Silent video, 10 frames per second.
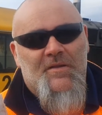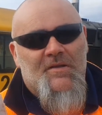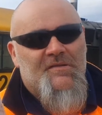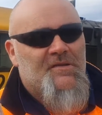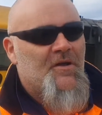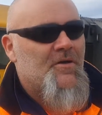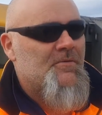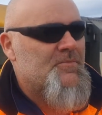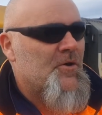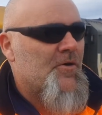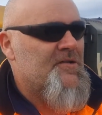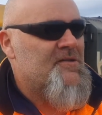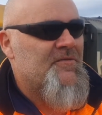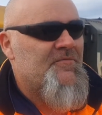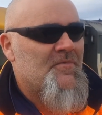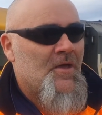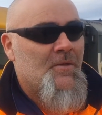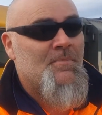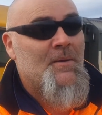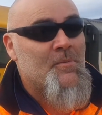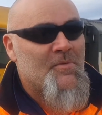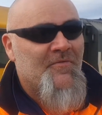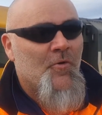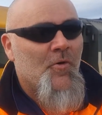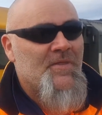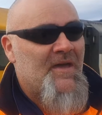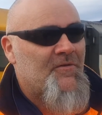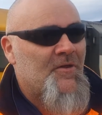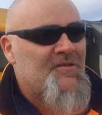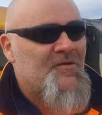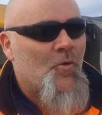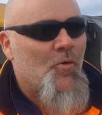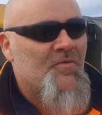So guys that have hit people before and they have a close call,